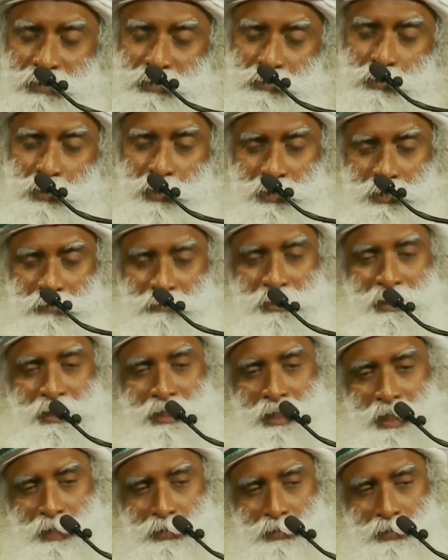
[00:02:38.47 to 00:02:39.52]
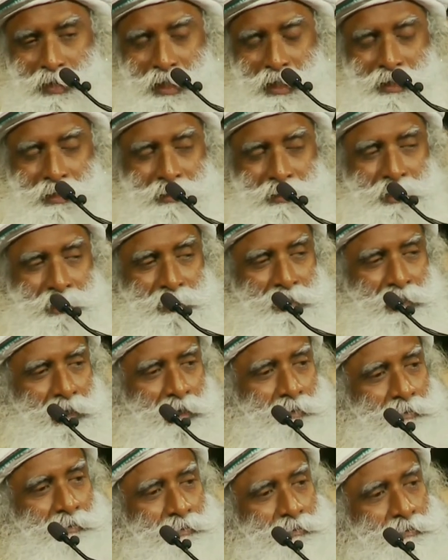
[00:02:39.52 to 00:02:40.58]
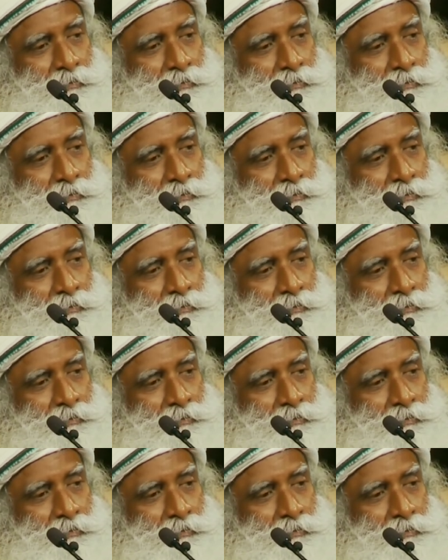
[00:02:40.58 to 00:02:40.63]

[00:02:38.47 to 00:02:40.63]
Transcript: was a very narrow track at that time.